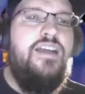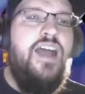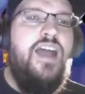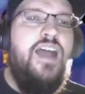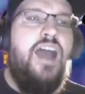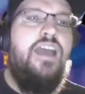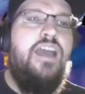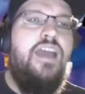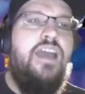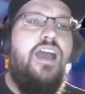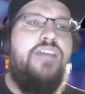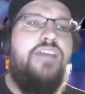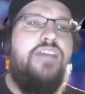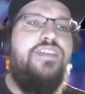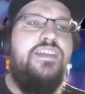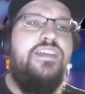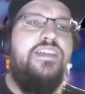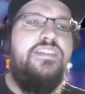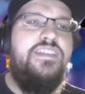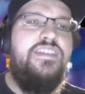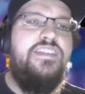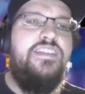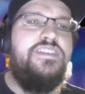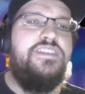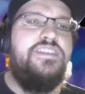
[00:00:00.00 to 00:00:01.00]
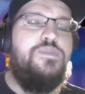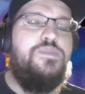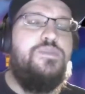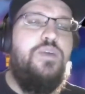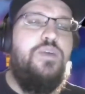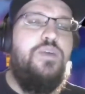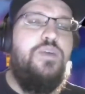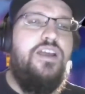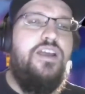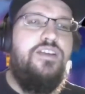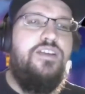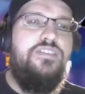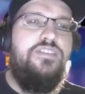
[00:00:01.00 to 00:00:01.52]
I think this is
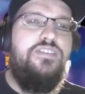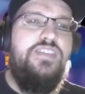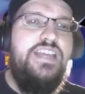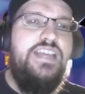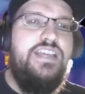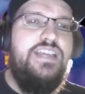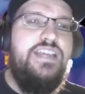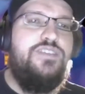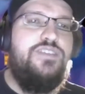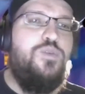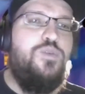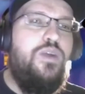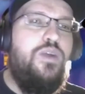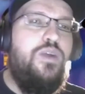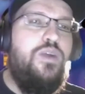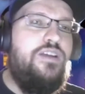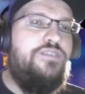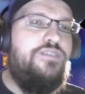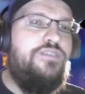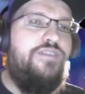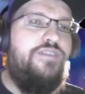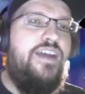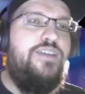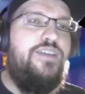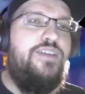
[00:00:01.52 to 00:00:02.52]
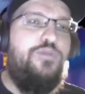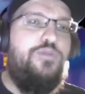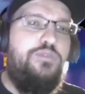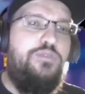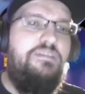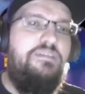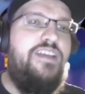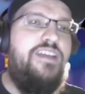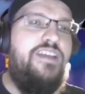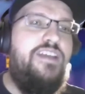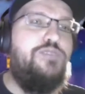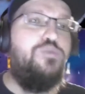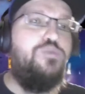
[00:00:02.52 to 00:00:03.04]
where the Twitter fight
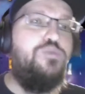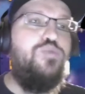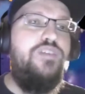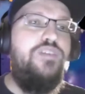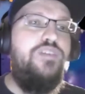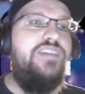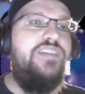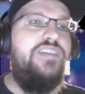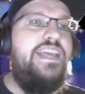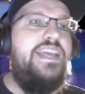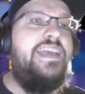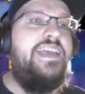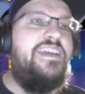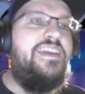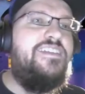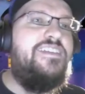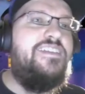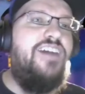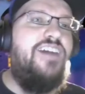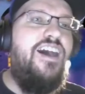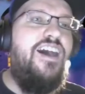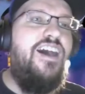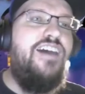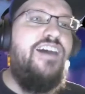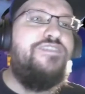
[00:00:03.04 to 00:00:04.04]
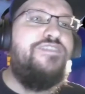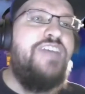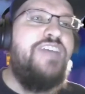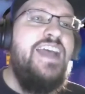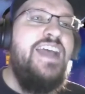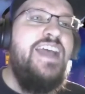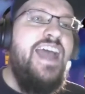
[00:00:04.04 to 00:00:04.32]
like really kicked off,